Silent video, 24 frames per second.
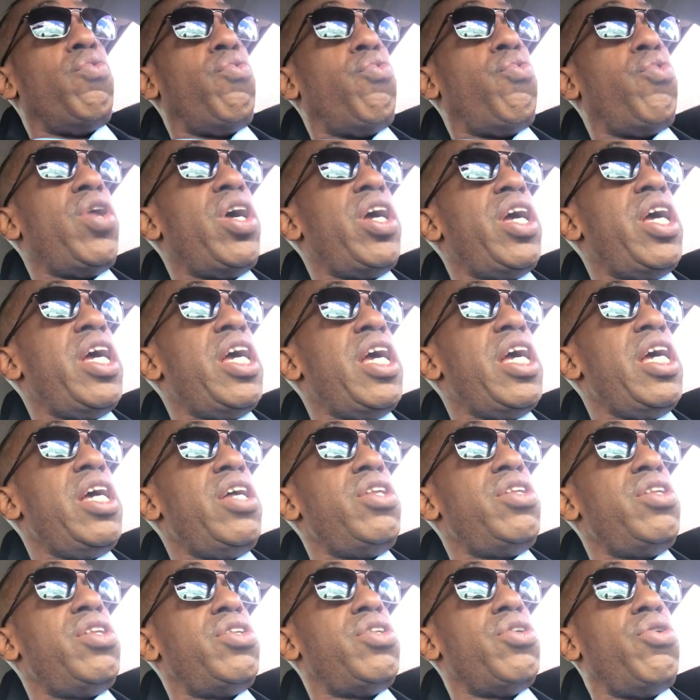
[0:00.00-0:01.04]
we
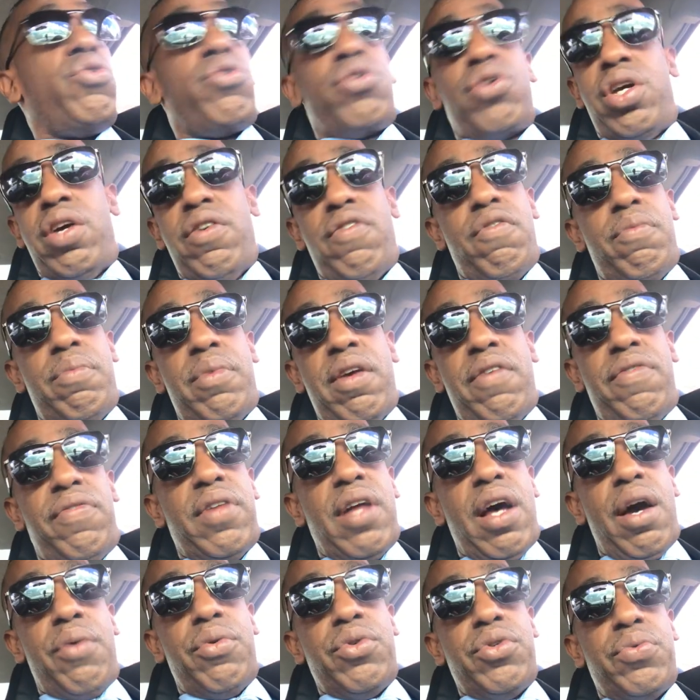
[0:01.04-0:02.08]
don't give them their
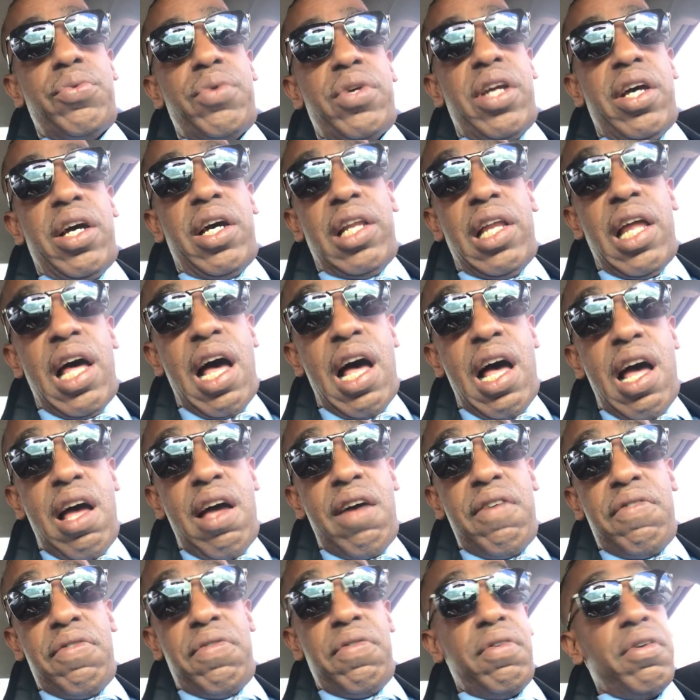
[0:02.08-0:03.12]
flowers when they're
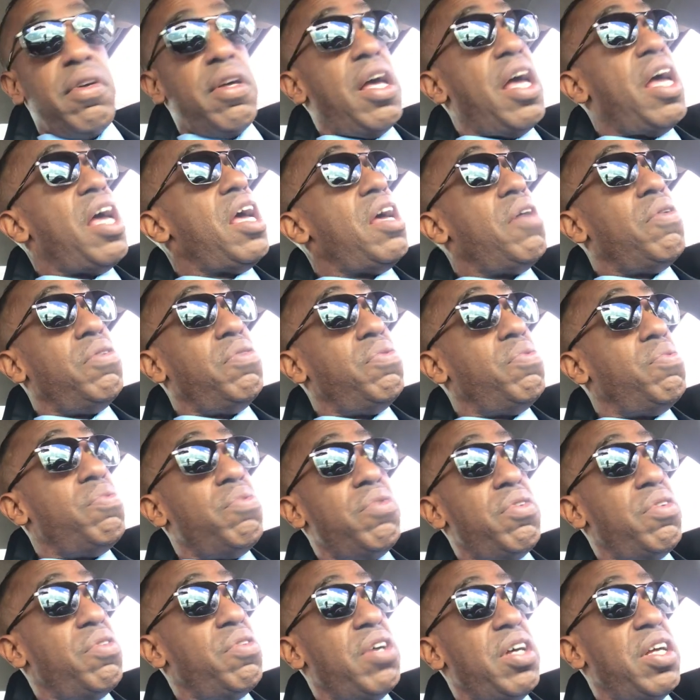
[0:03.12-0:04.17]
alive. And
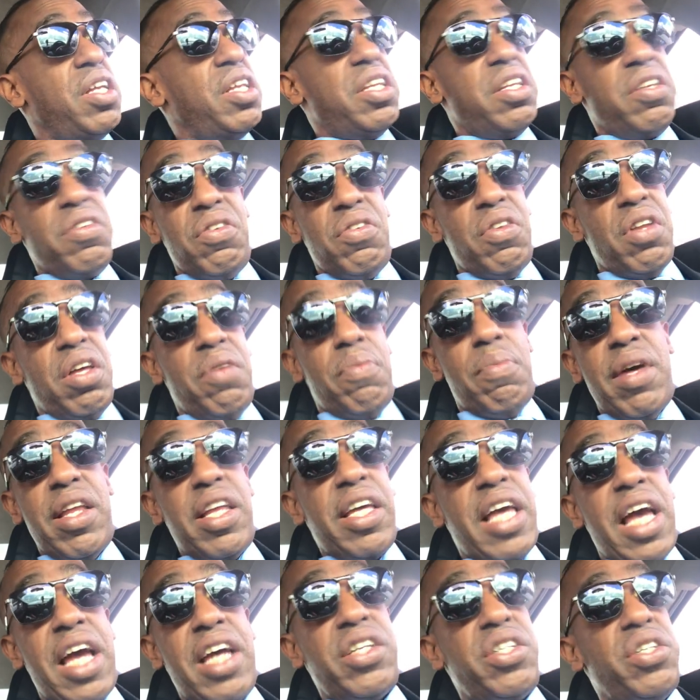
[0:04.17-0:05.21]
in many
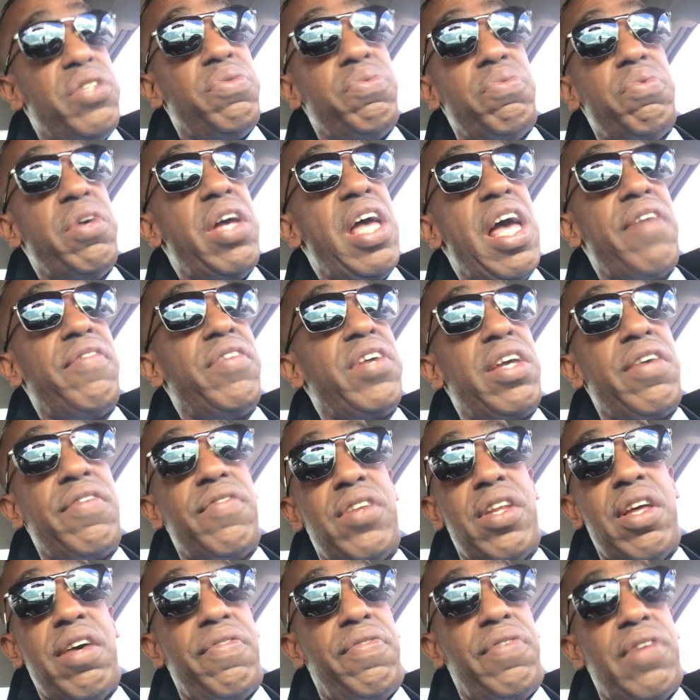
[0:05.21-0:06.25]
cases, we haven't
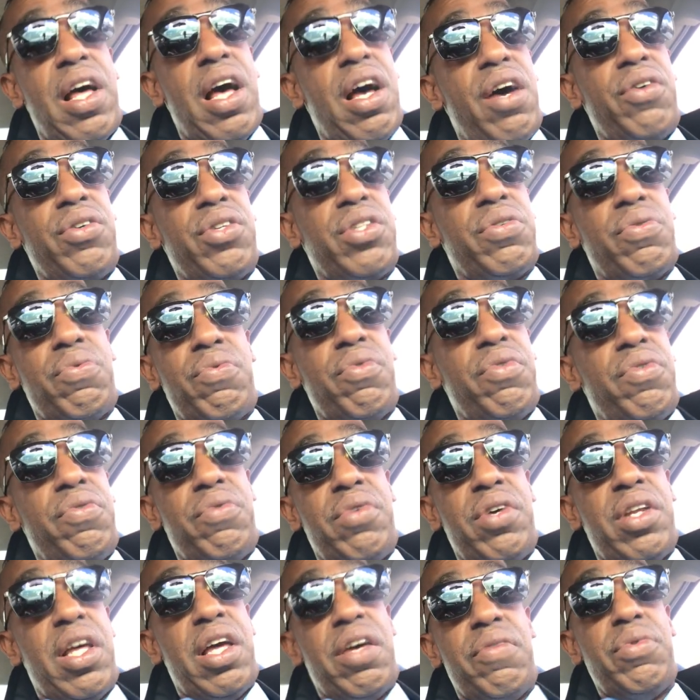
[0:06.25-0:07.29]
given their flowers
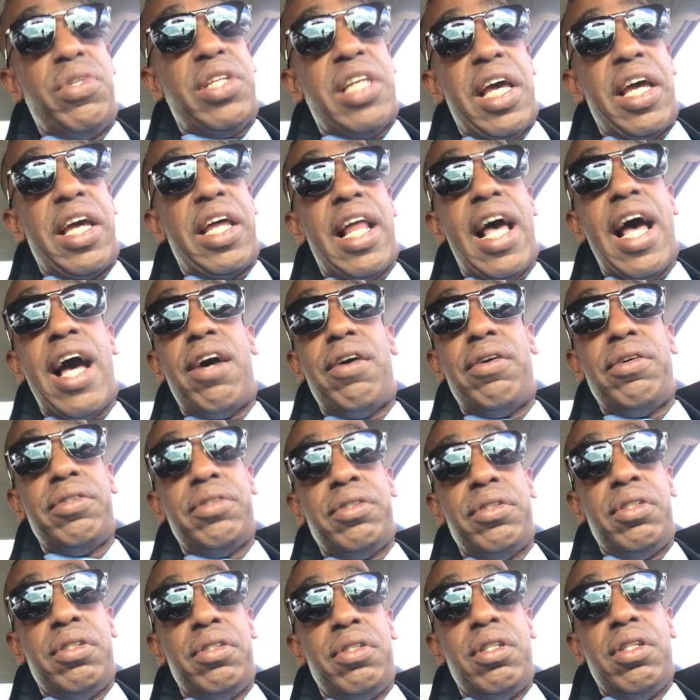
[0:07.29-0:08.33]
when they were taken out.
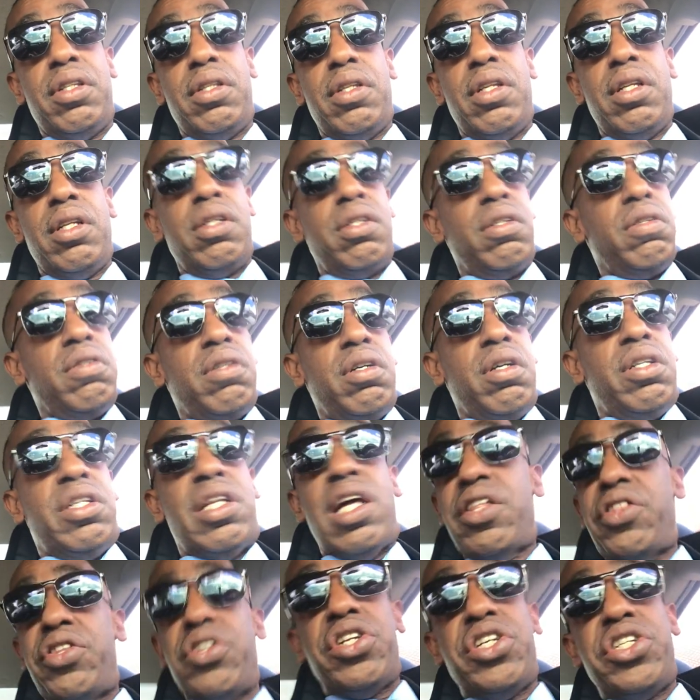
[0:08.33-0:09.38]

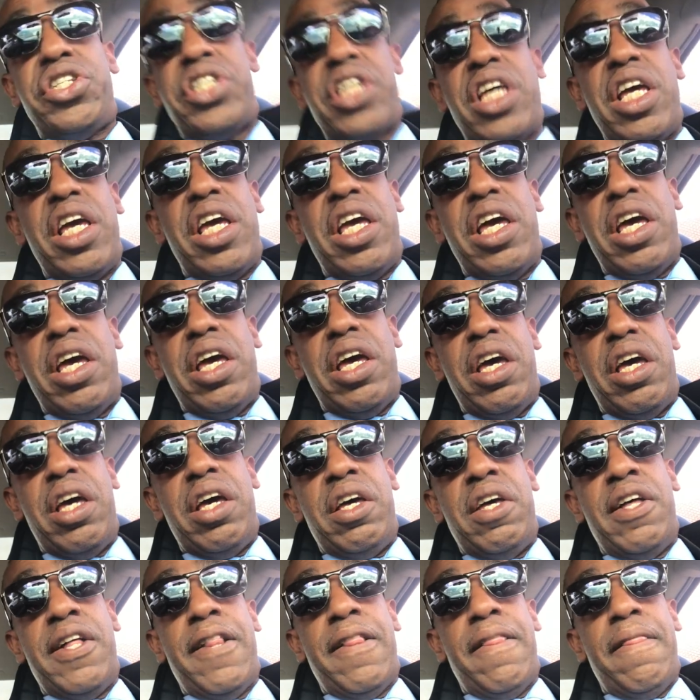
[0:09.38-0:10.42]
Nothing to see
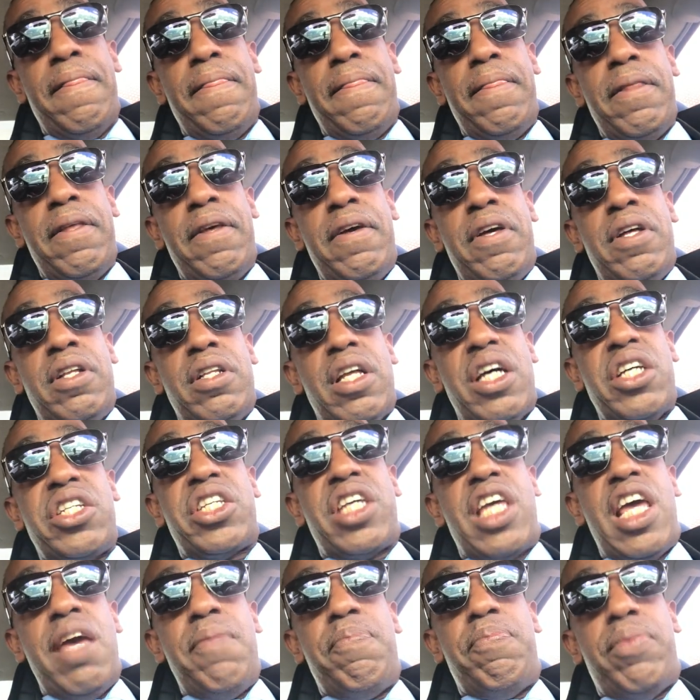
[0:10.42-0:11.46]
here. Let's
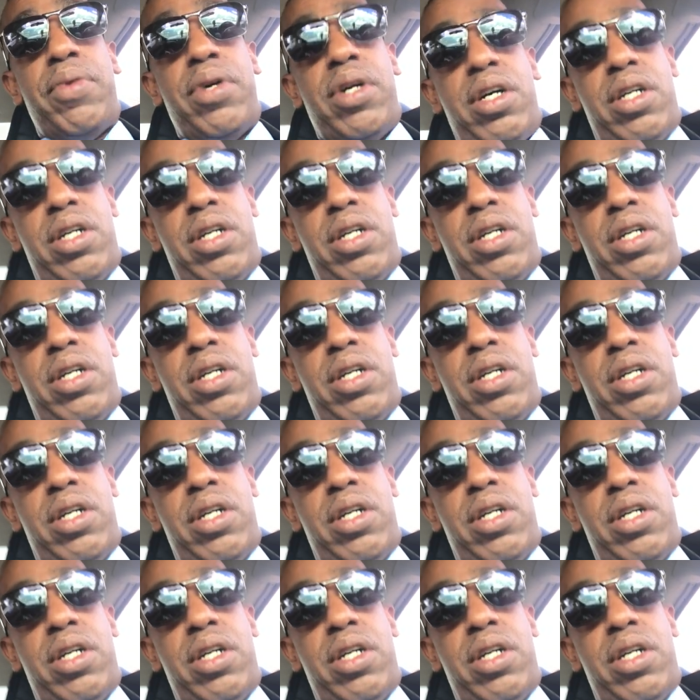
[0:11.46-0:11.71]
keep